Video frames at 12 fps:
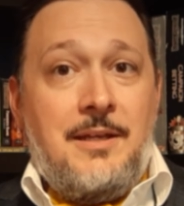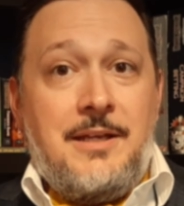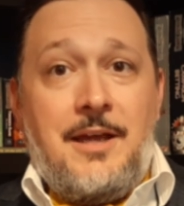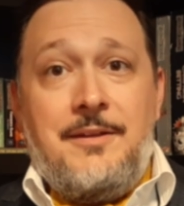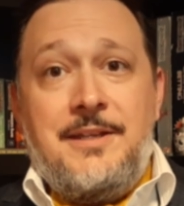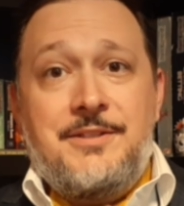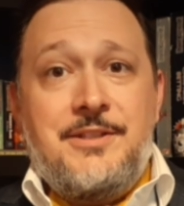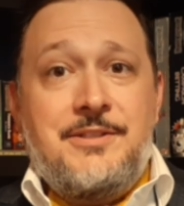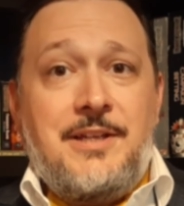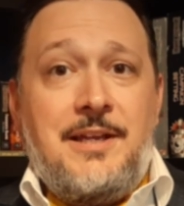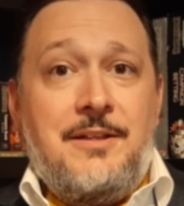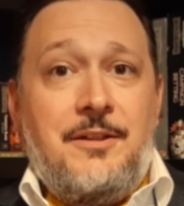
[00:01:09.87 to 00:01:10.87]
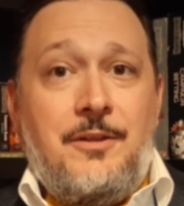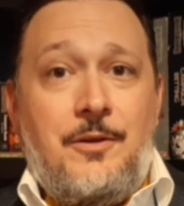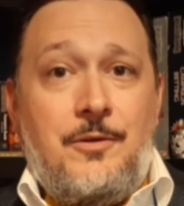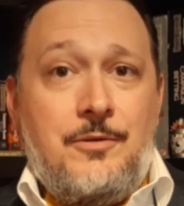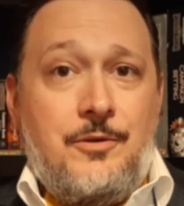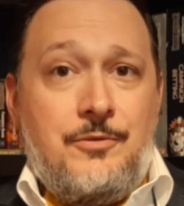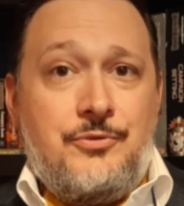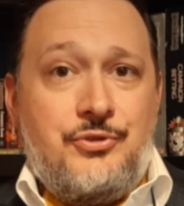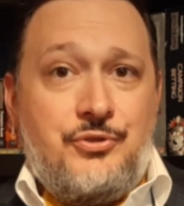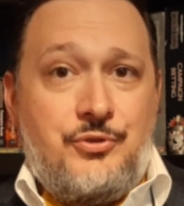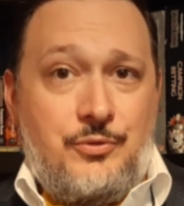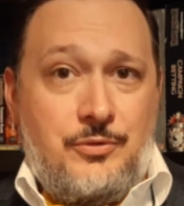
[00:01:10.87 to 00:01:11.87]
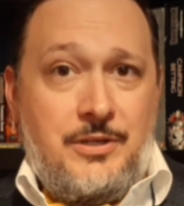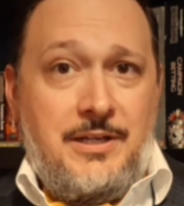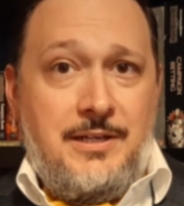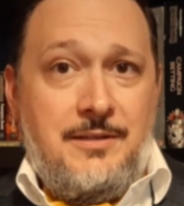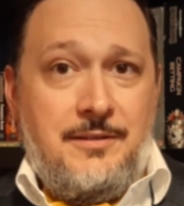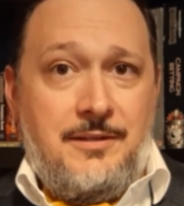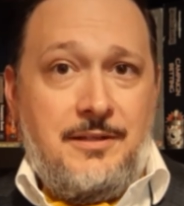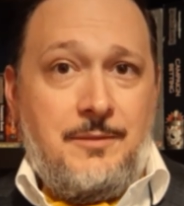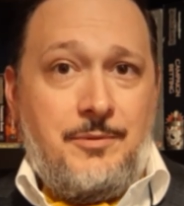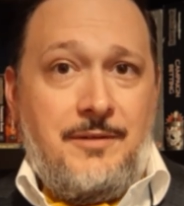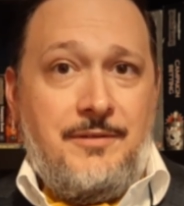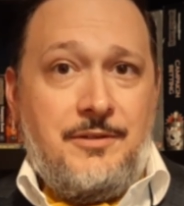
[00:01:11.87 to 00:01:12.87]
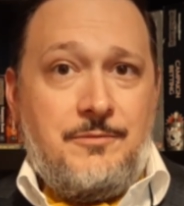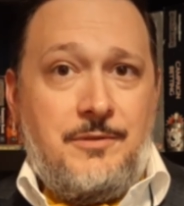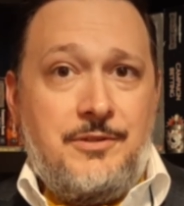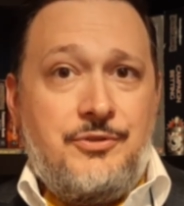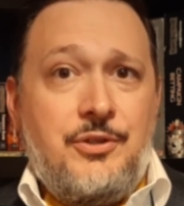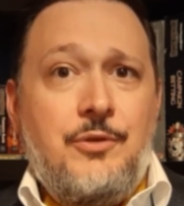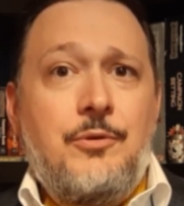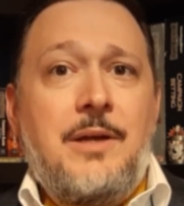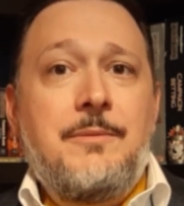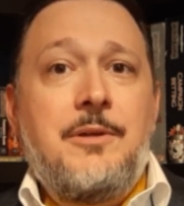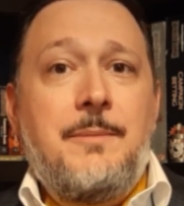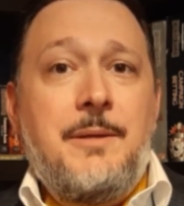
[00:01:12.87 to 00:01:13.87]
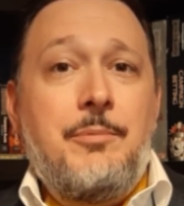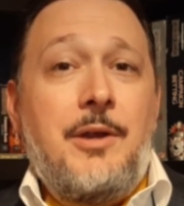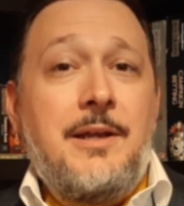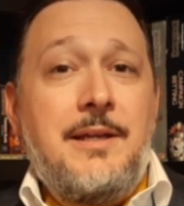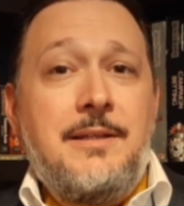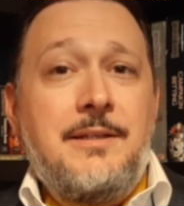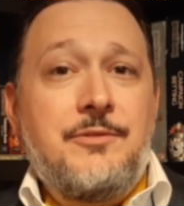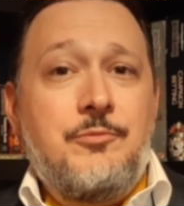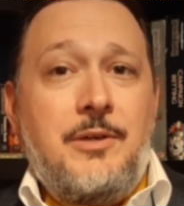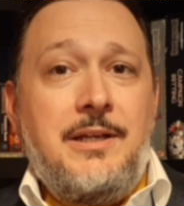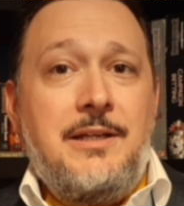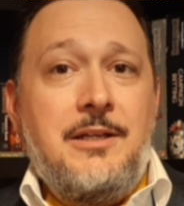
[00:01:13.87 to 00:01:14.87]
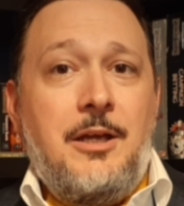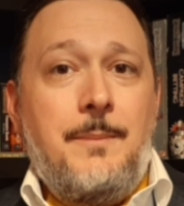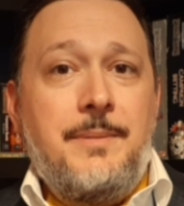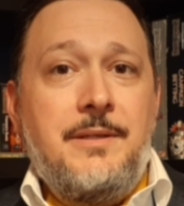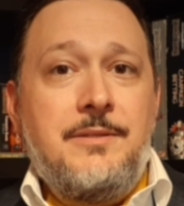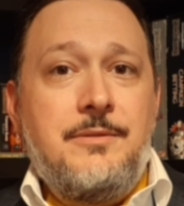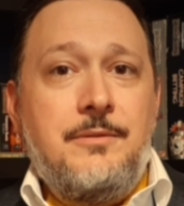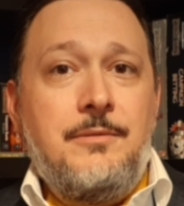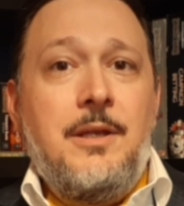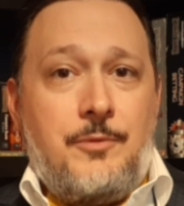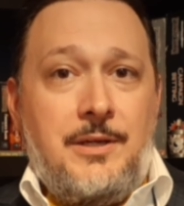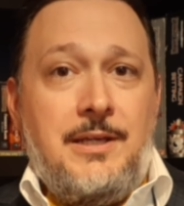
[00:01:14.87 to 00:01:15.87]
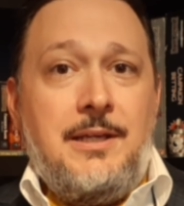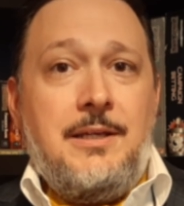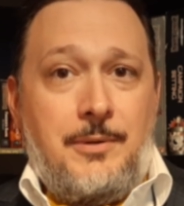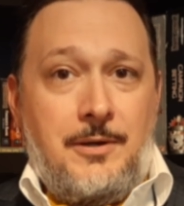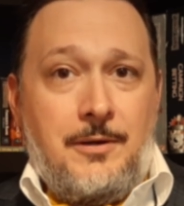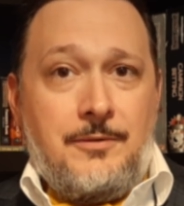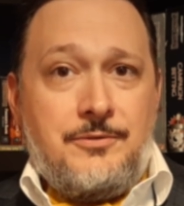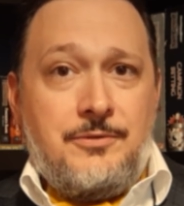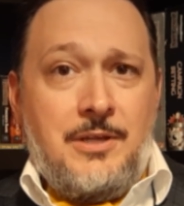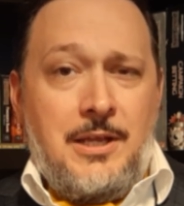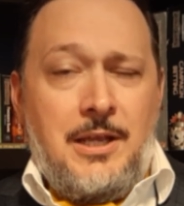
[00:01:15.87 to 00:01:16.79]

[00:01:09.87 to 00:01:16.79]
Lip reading: Now, this is a longer story than the previous one, so I'm going to be breaking this reading up into 3 parts,